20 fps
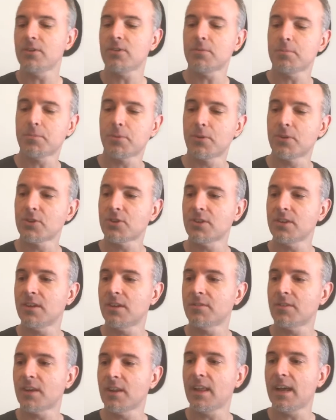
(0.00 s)
portion
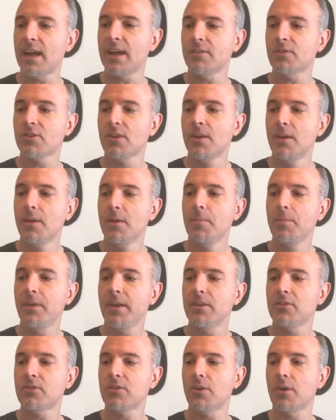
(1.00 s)
of our lives?
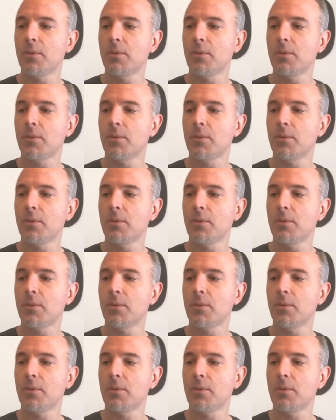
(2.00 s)
And so